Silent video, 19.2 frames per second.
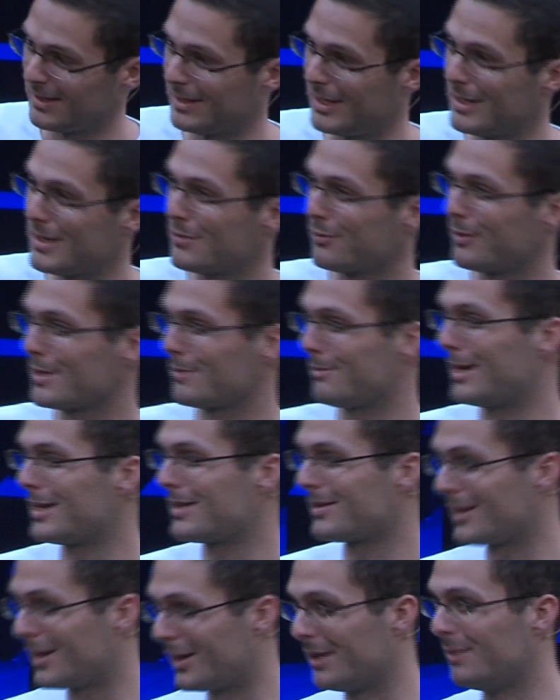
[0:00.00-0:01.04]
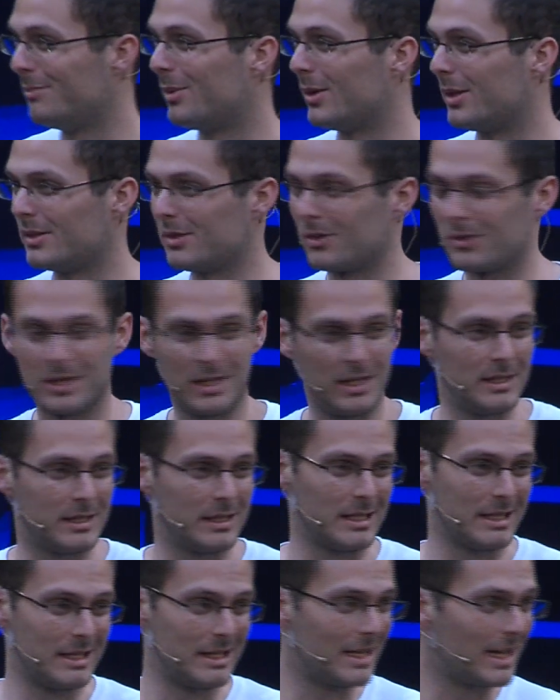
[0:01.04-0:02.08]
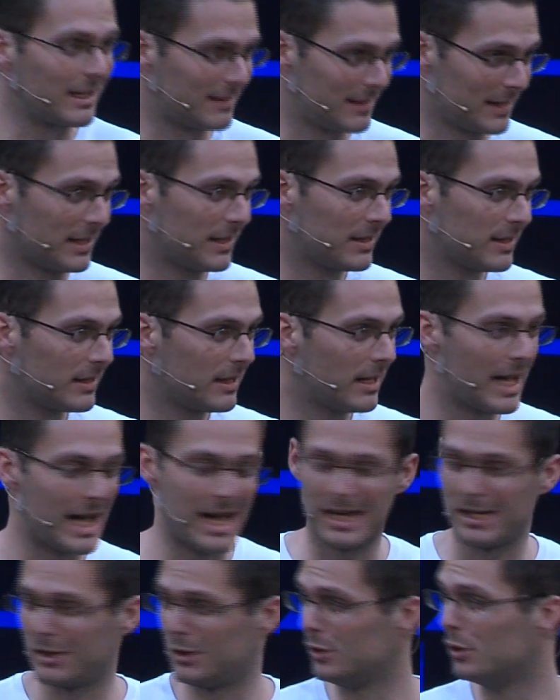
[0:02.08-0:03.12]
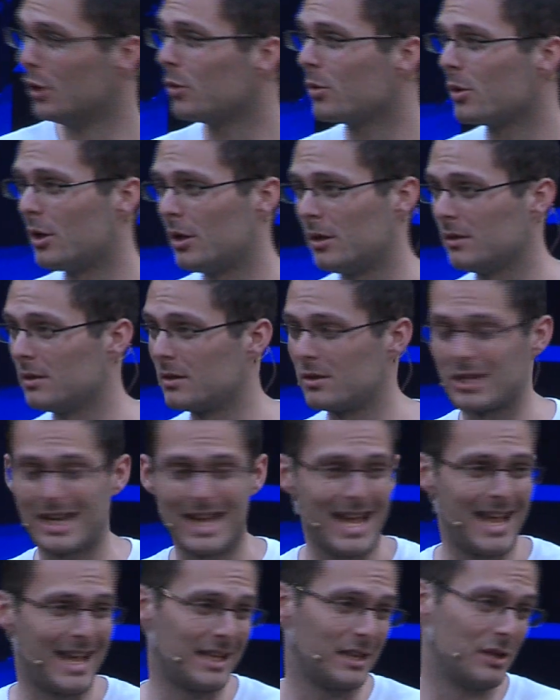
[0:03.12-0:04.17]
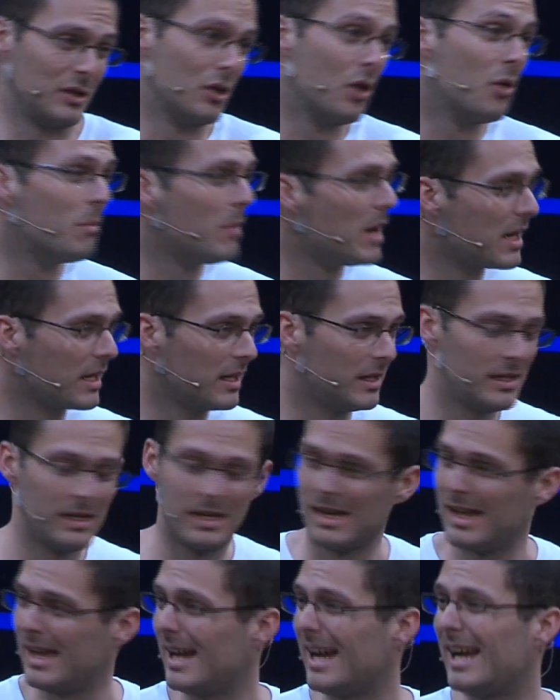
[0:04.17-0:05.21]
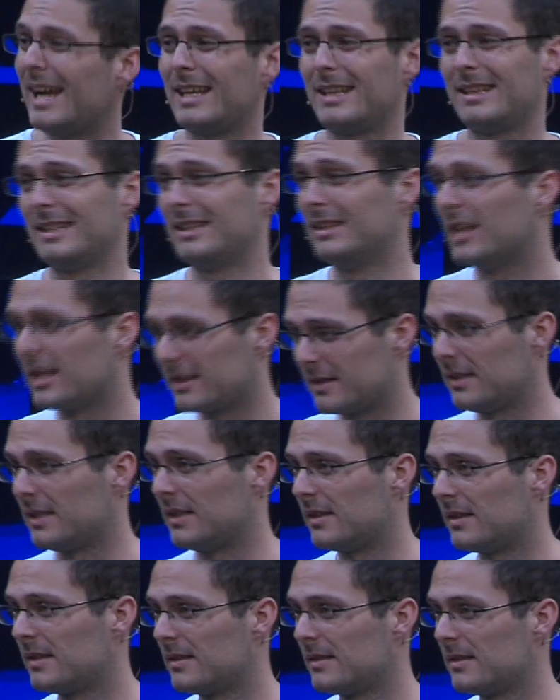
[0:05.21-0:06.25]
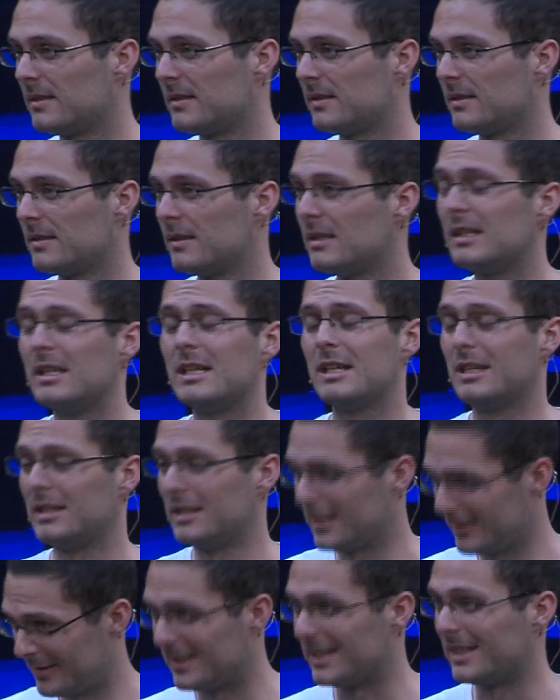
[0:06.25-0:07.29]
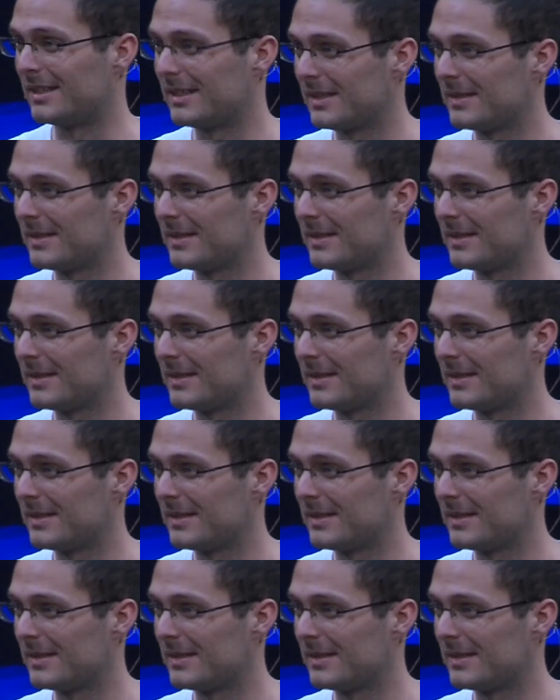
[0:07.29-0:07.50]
This was my starting point, okay? Nothing. I had no knowledge, I had no money, I had nothing. Nothing.